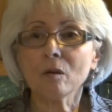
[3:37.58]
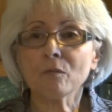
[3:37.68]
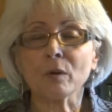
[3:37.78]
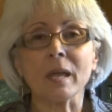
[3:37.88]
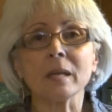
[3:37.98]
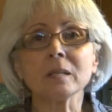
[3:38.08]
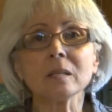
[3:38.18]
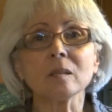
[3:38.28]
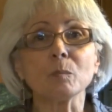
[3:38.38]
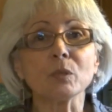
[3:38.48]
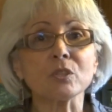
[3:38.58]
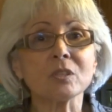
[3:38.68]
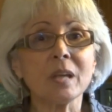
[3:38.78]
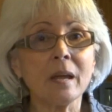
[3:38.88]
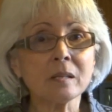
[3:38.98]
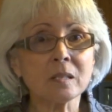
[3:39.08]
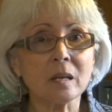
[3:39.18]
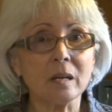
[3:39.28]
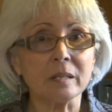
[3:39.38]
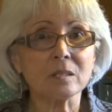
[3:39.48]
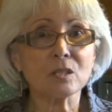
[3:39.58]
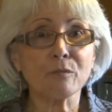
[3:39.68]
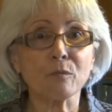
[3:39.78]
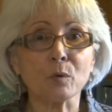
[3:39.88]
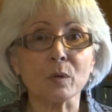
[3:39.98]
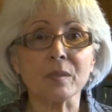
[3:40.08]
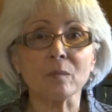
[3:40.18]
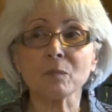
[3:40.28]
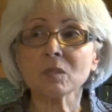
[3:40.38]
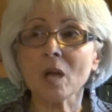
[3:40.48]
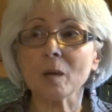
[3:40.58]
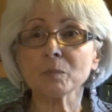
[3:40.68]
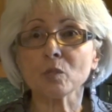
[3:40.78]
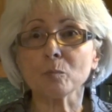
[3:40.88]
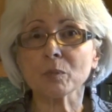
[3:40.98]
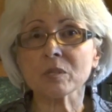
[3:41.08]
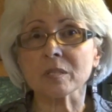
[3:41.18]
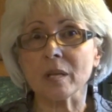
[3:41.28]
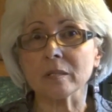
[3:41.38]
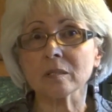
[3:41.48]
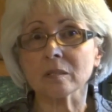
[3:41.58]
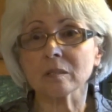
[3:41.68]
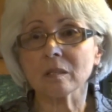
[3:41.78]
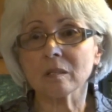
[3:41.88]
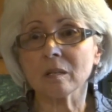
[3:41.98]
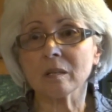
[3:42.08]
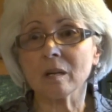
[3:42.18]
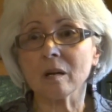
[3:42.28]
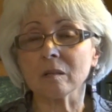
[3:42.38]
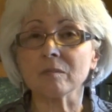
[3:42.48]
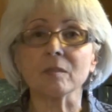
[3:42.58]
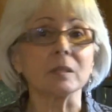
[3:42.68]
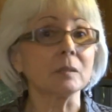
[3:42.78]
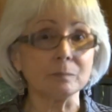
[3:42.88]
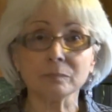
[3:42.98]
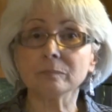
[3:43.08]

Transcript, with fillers: for ending the Bush tax cuts for the top 2% of the